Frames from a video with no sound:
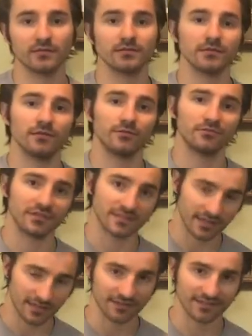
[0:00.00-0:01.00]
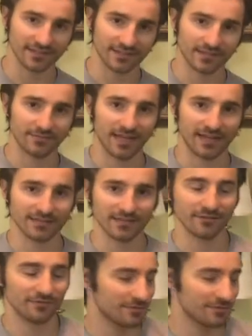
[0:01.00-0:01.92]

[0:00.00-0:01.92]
So let's take a look at some of that stuff.